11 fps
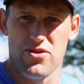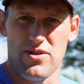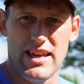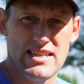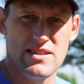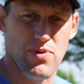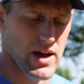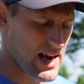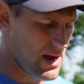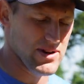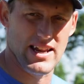do this, but
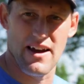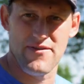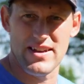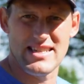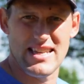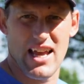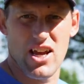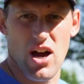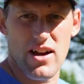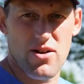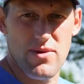I would definitely say
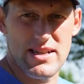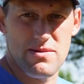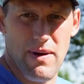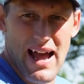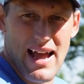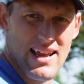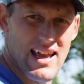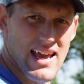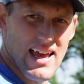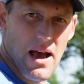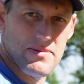cock your wrist back,
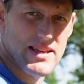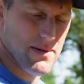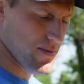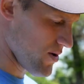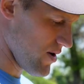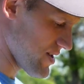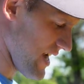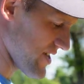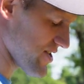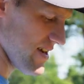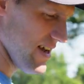helps get more
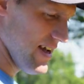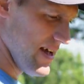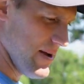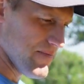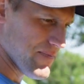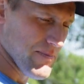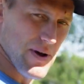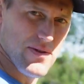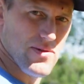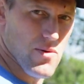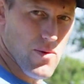rotation. But
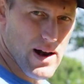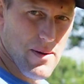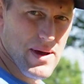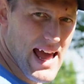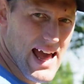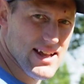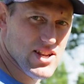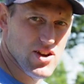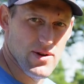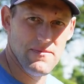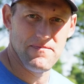what I'm going to add
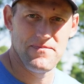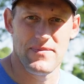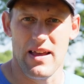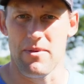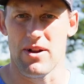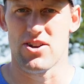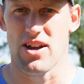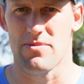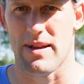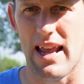to it, I'm going to adjust my